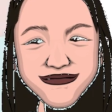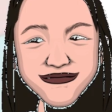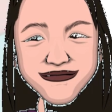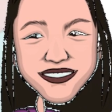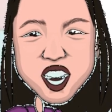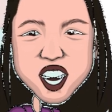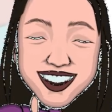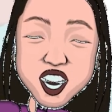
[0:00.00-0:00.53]

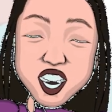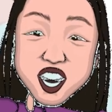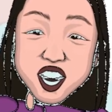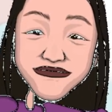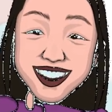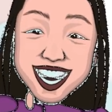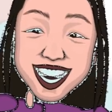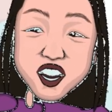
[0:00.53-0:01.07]
For
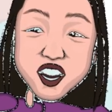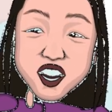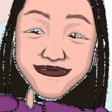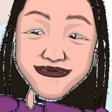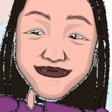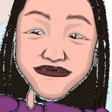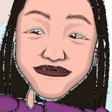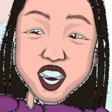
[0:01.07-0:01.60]
denominator,
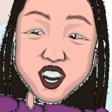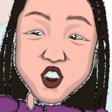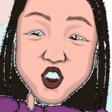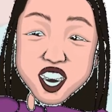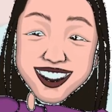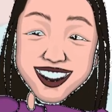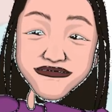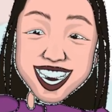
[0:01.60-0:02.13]
put a
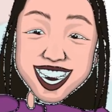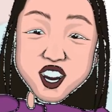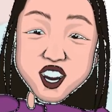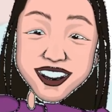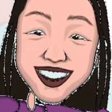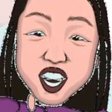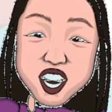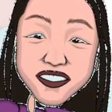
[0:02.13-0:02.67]
1 below the
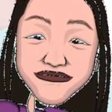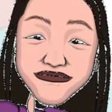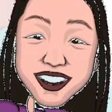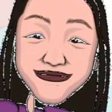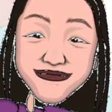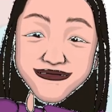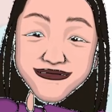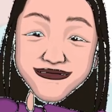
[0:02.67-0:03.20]

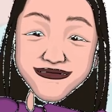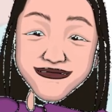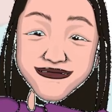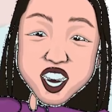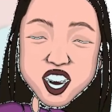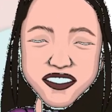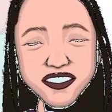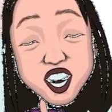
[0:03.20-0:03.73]
decimal,
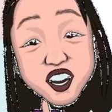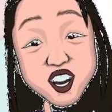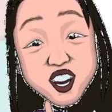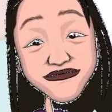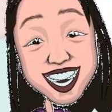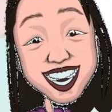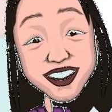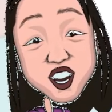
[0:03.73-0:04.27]
a 0
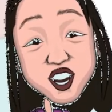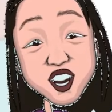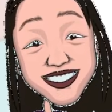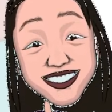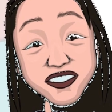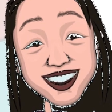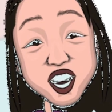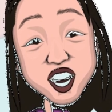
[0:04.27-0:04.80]
below
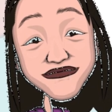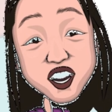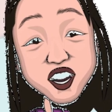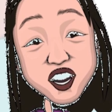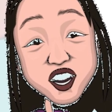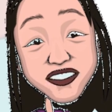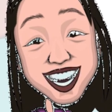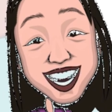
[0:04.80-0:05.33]
each
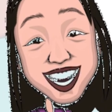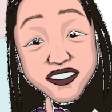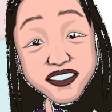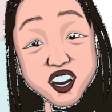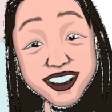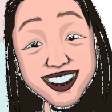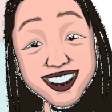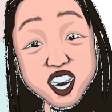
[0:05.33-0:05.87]
number after
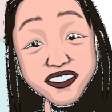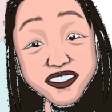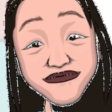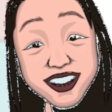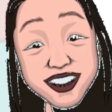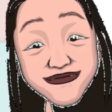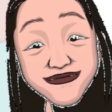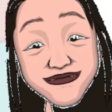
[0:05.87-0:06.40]
the
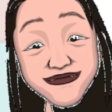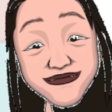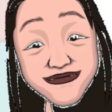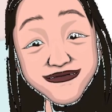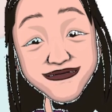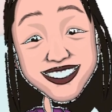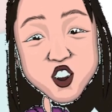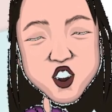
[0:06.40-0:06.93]
decimal.
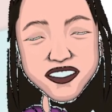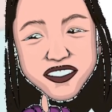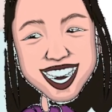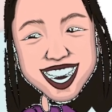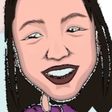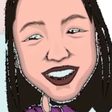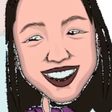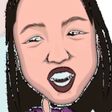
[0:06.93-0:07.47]
You
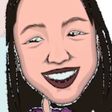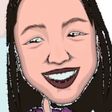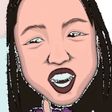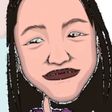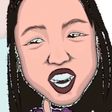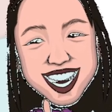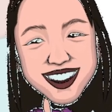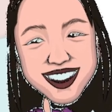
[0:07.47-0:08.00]
have the
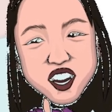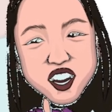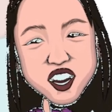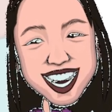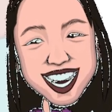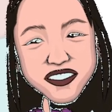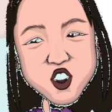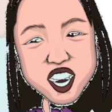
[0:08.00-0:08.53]
denominator
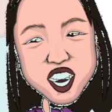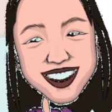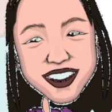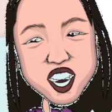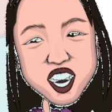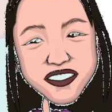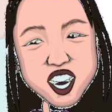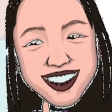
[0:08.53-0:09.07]
as
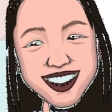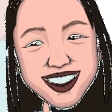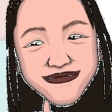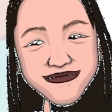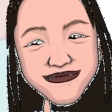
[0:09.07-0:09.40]
1000.